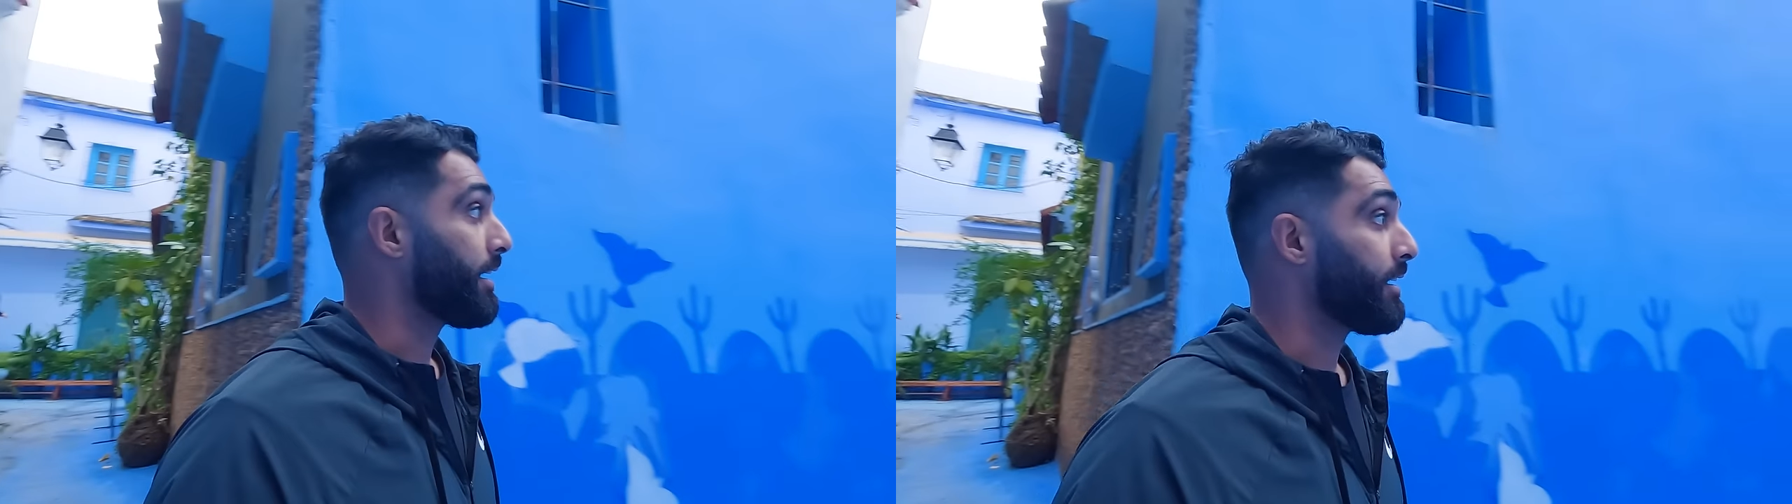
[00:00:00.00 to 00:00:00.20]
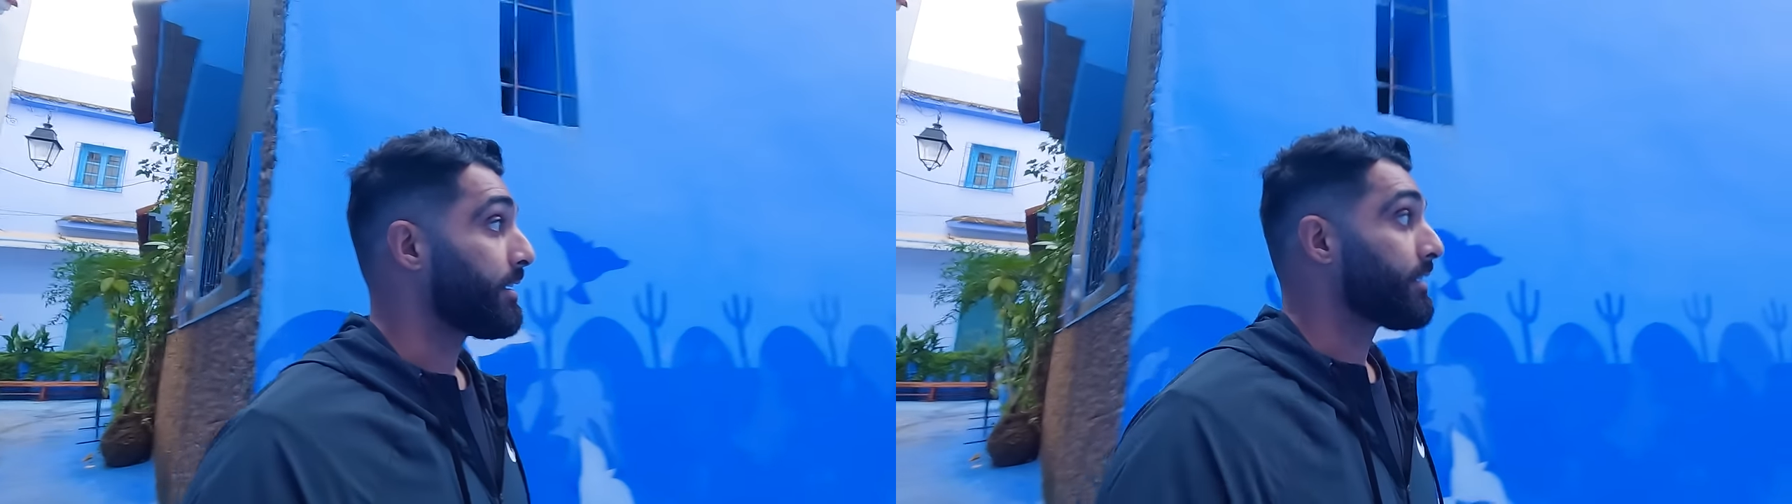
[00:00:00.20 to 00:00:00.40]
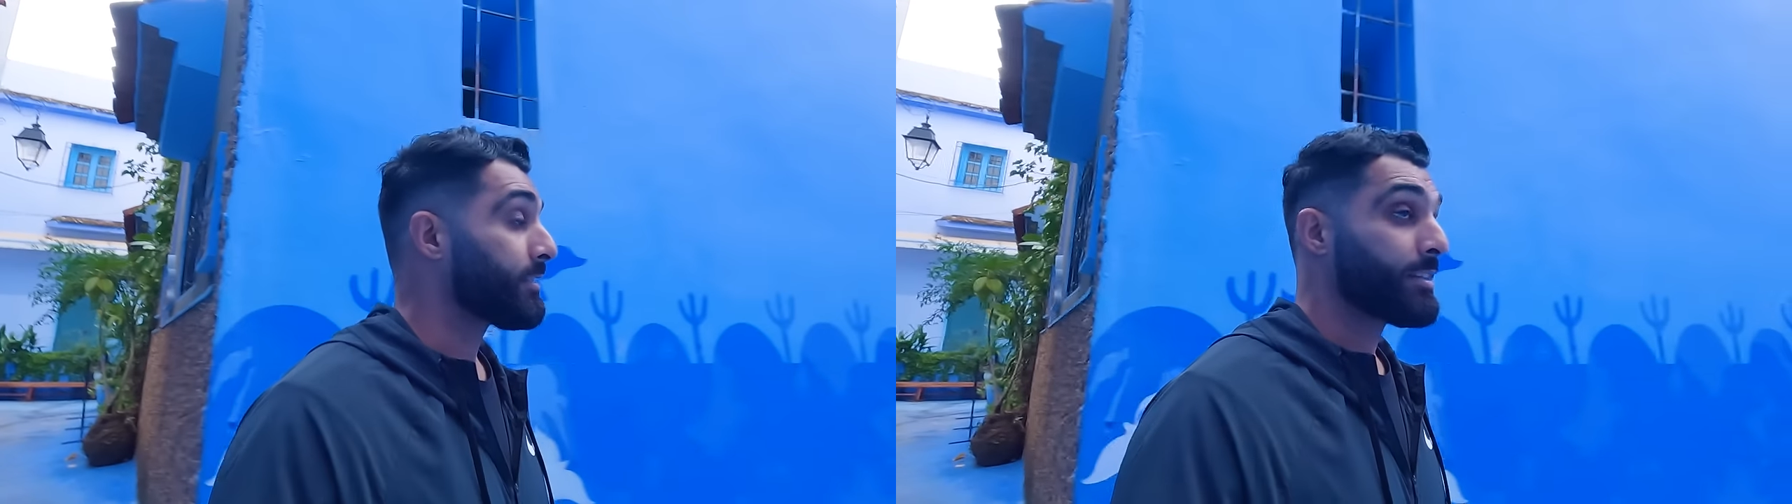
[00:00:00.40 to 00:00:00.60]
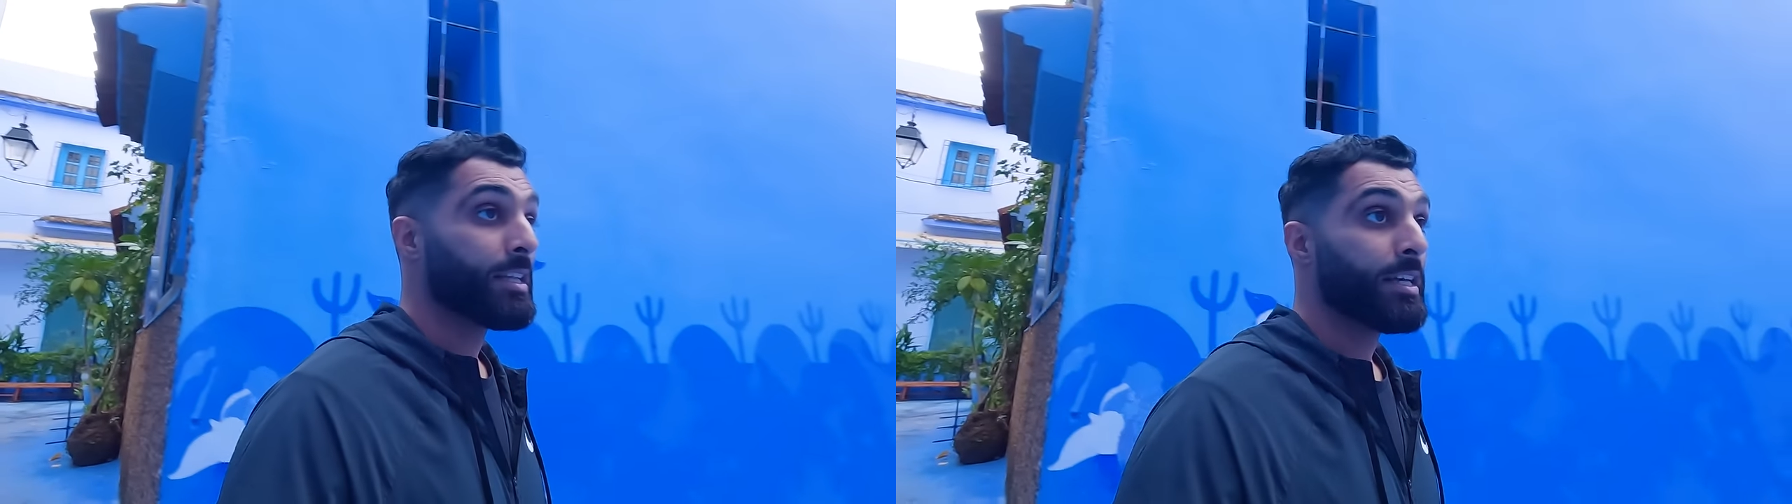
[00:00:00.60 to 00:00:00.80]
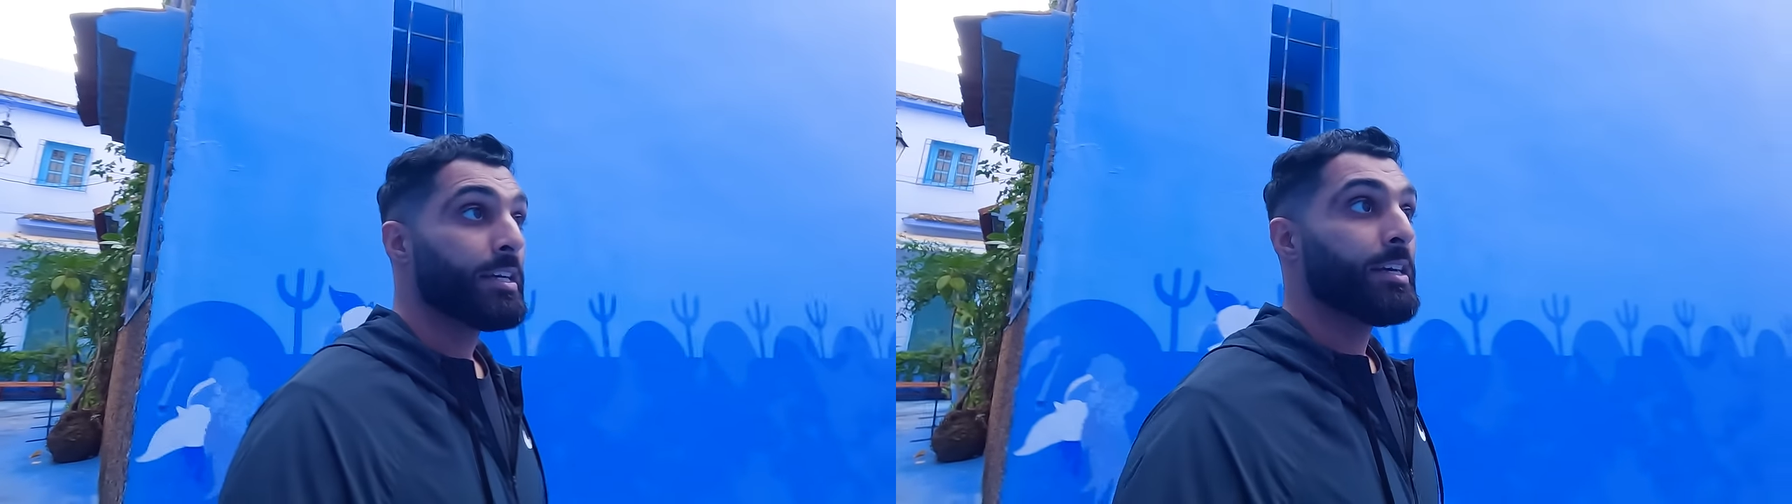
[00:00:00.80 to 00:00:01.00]
uh,
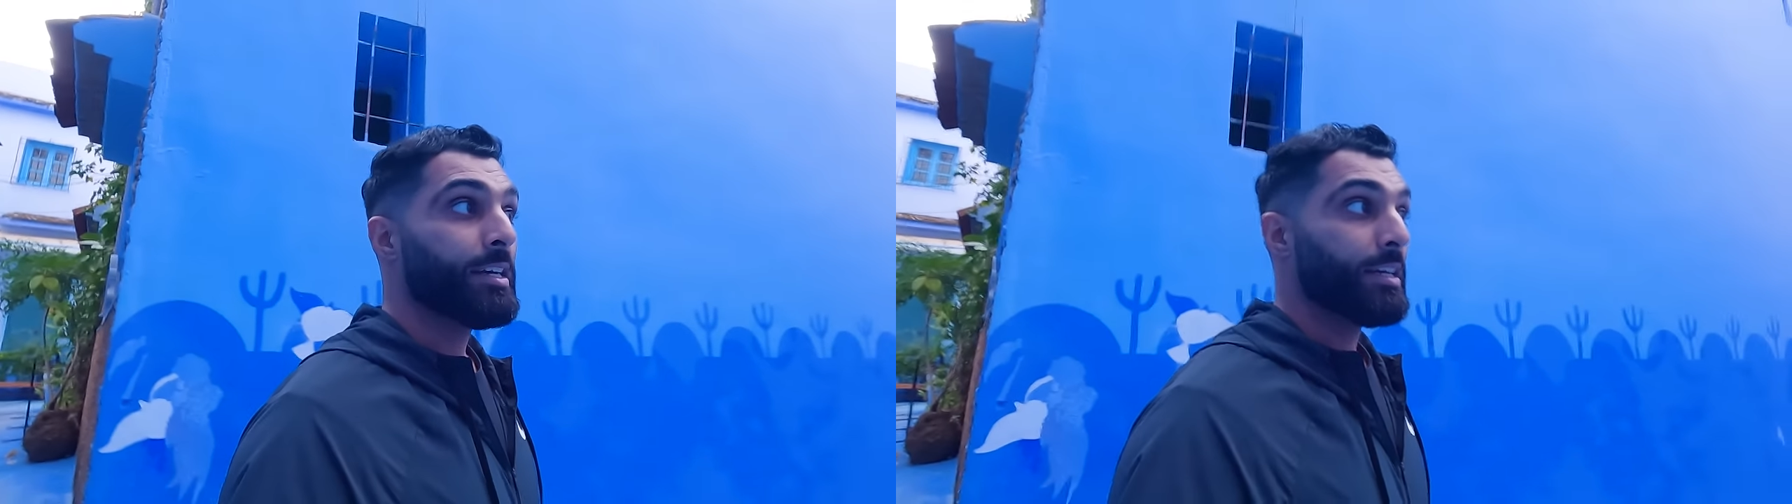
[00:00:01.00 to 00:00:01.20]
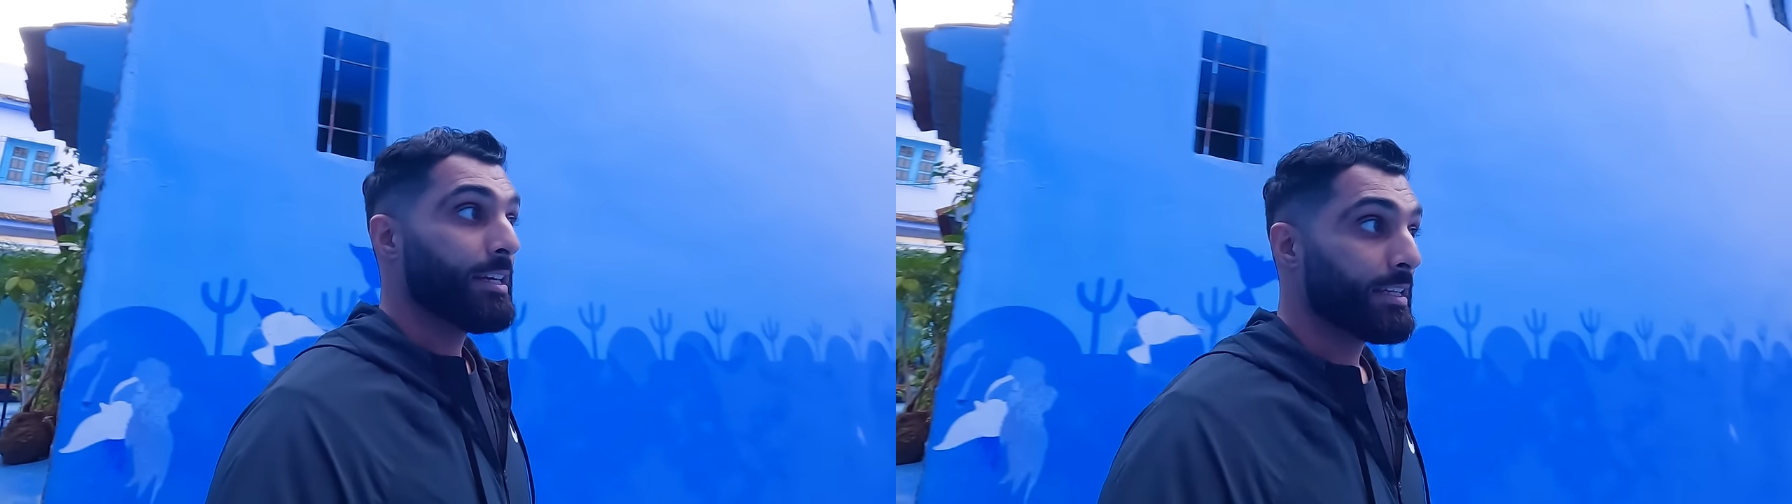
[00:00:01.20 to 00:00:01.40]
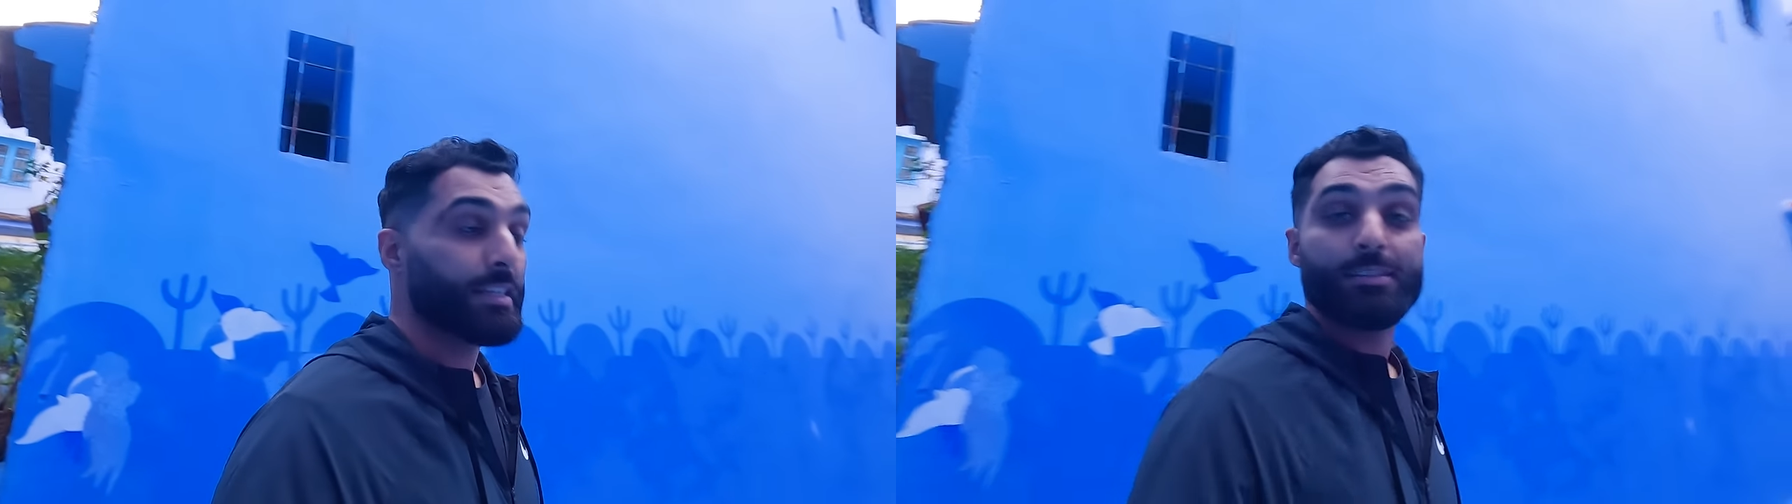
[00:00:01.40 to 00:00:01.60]
it